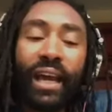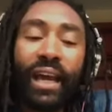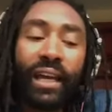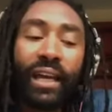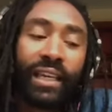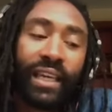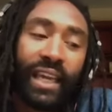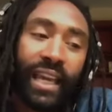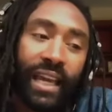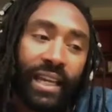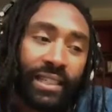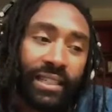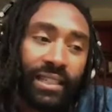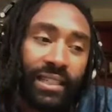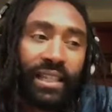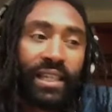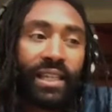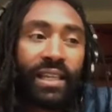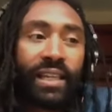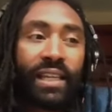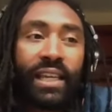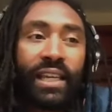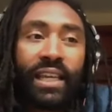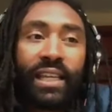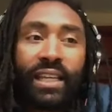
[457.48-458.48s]
yes,
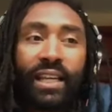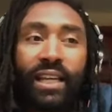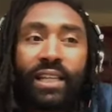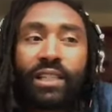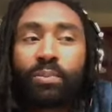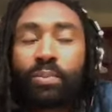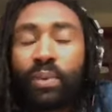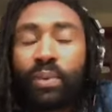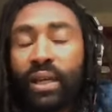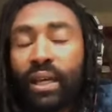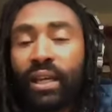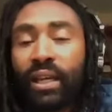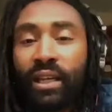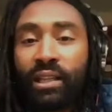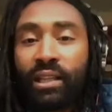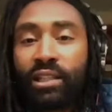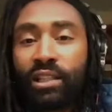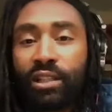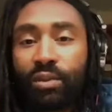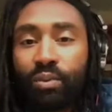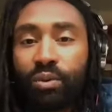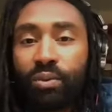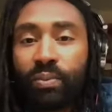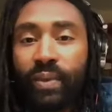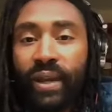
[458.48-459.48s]
he does play a good
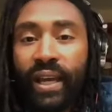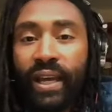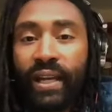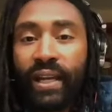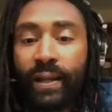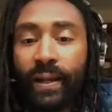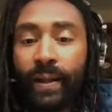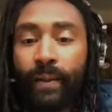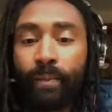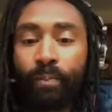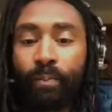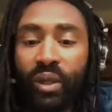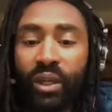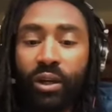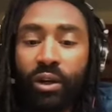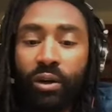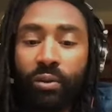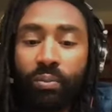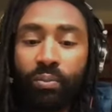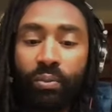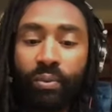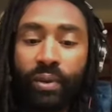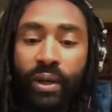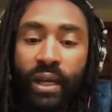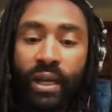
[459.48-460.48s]
Superman. And, you
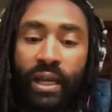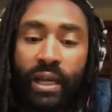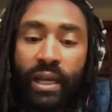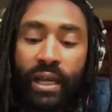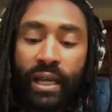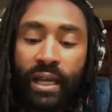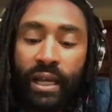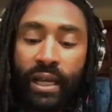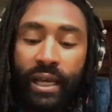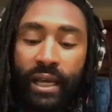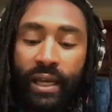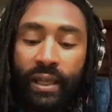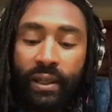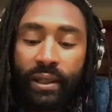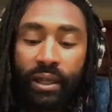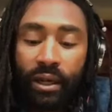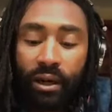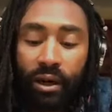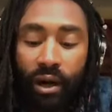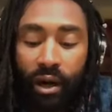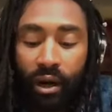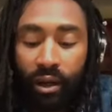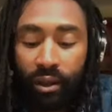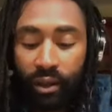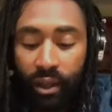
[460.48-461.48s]
know, there
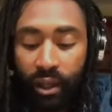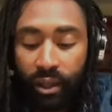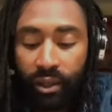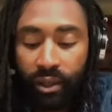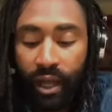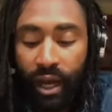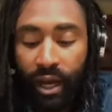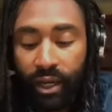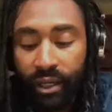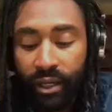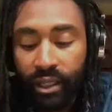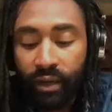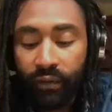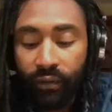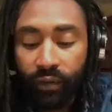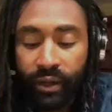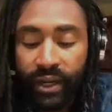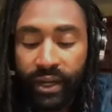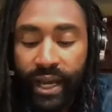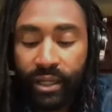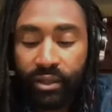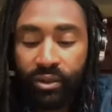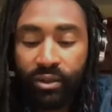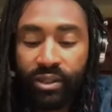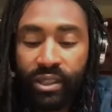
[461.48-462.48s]
are a lot of different
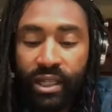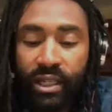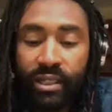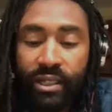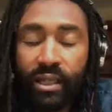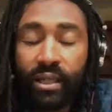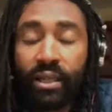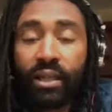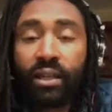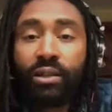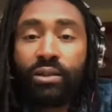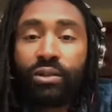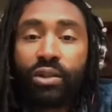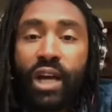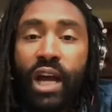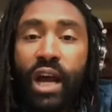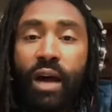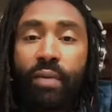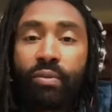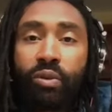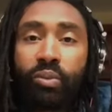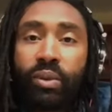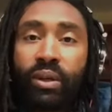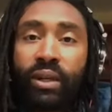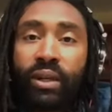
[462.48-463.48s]
actors that did good
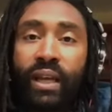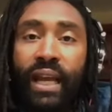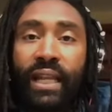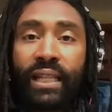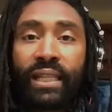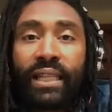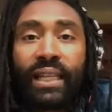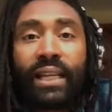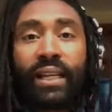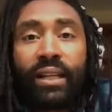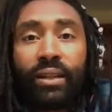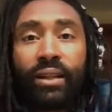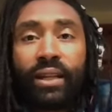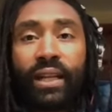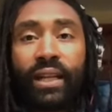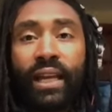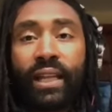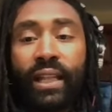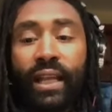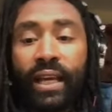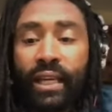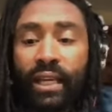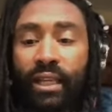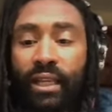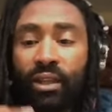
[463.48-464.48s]
jobs, but at the end of the day,
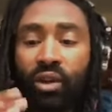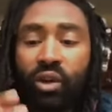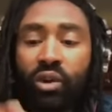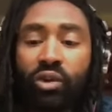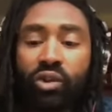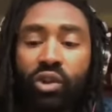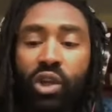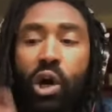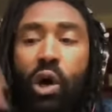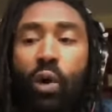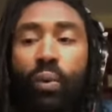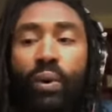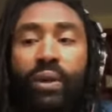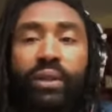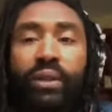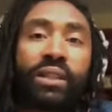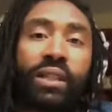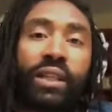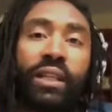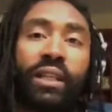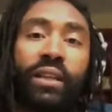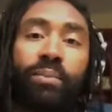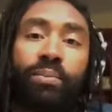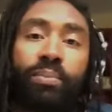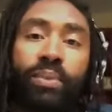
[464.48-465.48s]
like there's always
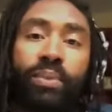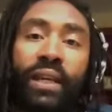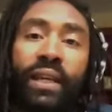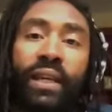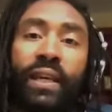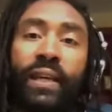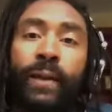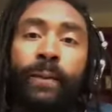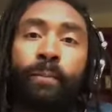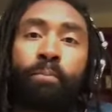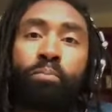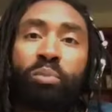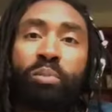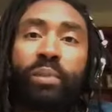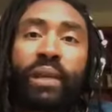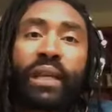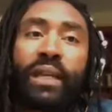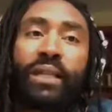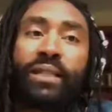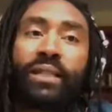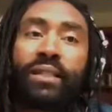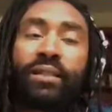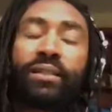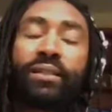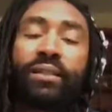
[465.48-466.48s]
going to be,
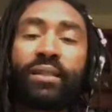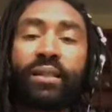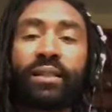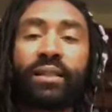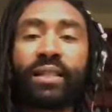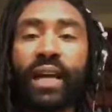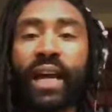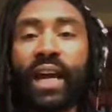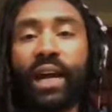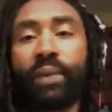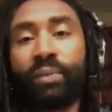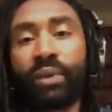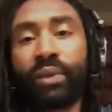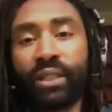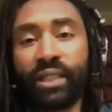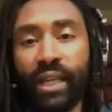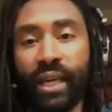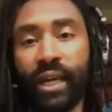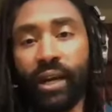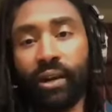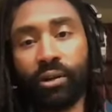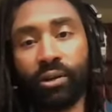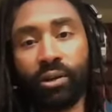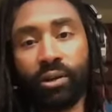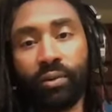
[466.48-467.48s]
because this is a timeless
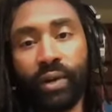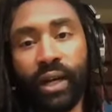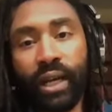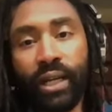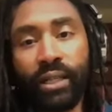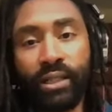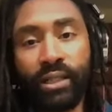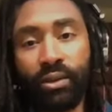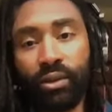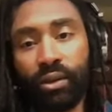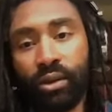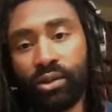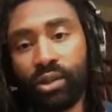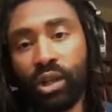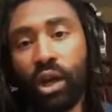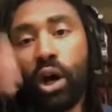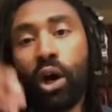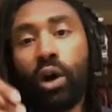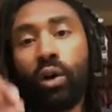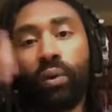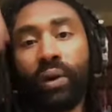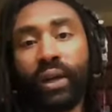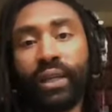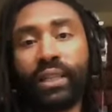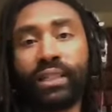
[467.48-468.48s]
character, right? So there's right.
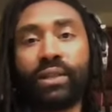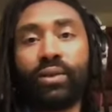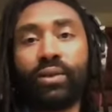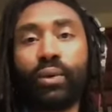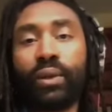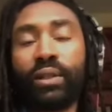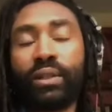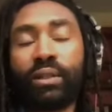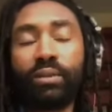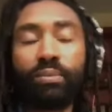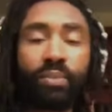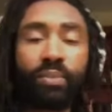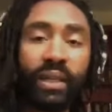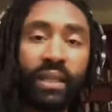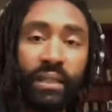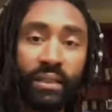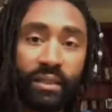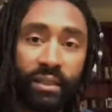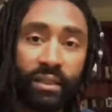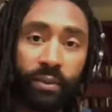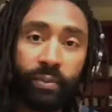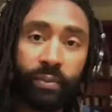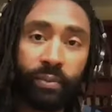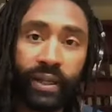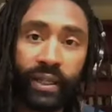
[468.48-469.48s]
always going to be
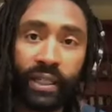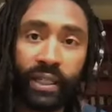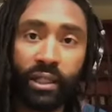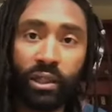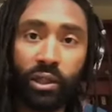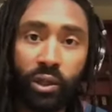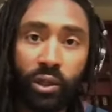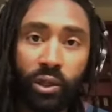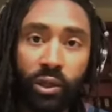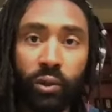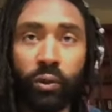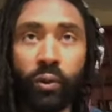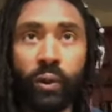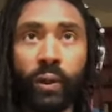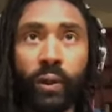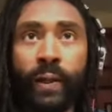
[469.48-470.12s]
somebody new